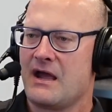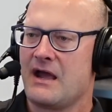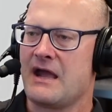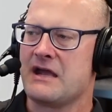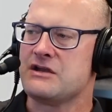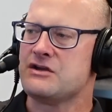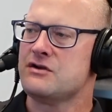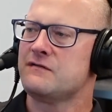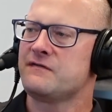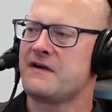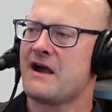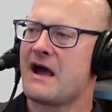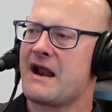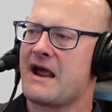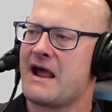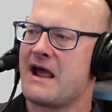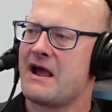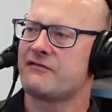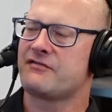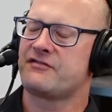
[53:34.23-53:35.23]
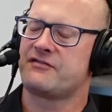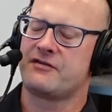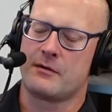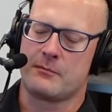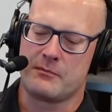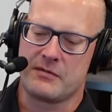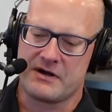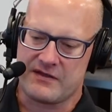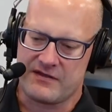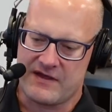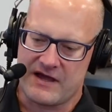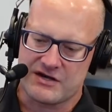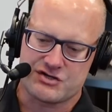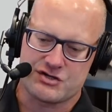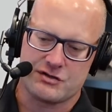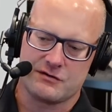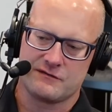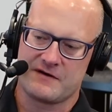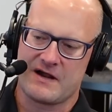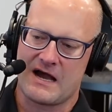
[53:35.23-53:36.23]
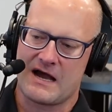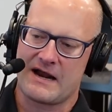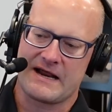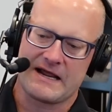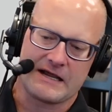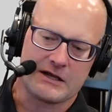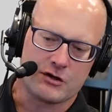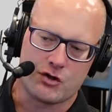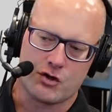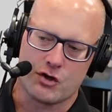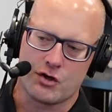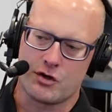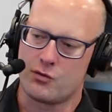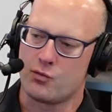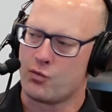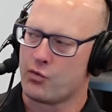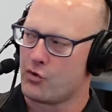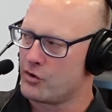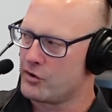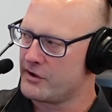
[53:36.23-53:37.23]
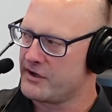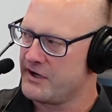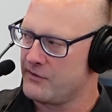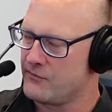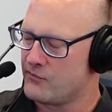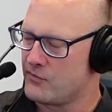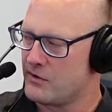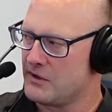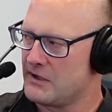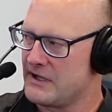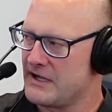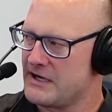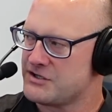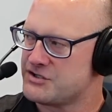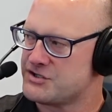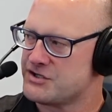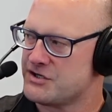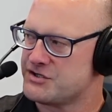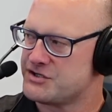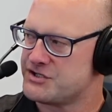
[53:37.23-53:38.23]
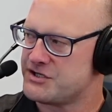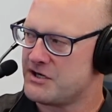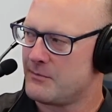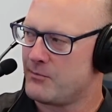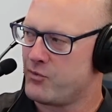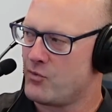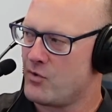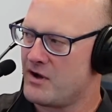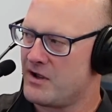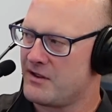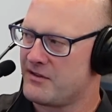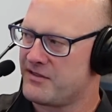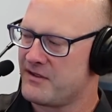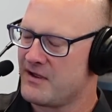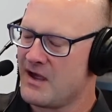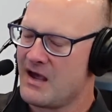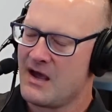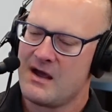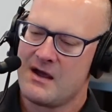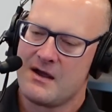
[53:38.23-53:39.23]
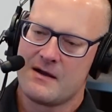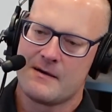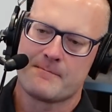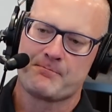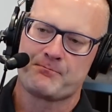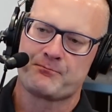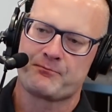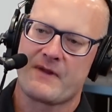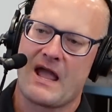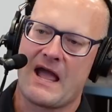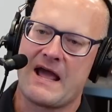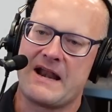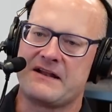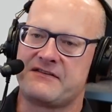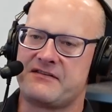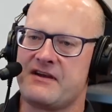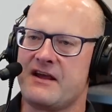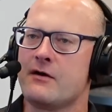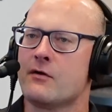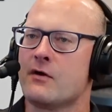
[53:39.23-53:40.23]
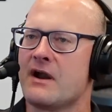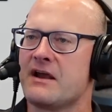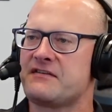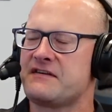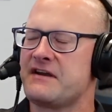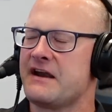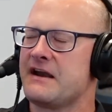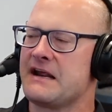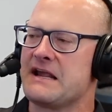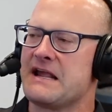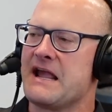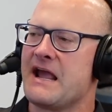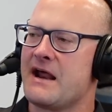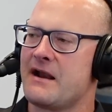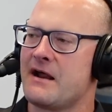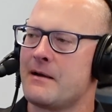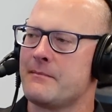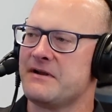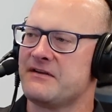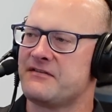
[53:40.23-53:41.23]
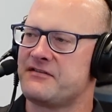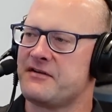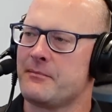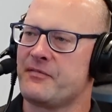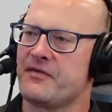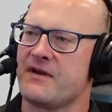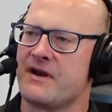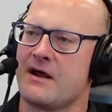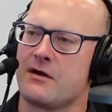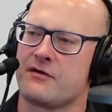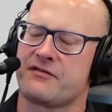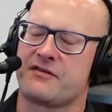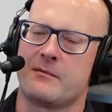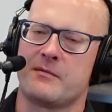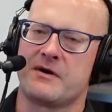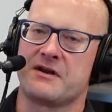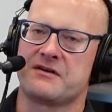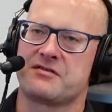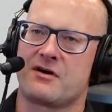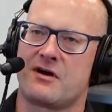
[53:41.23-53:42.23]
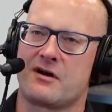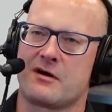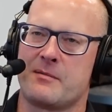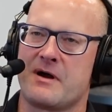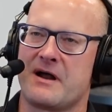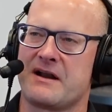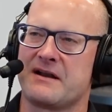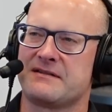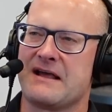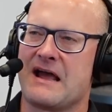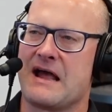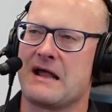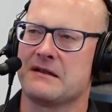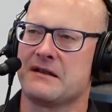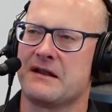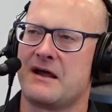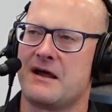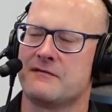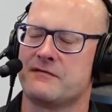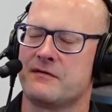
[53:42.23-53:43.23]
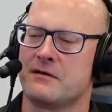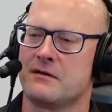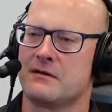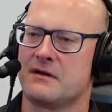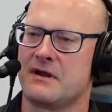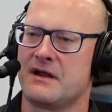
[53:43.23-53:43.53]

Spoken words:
And you've got to have somebody that you've got a good working relationship with. And it's interesting, again, something else I'm going to talk about at that level.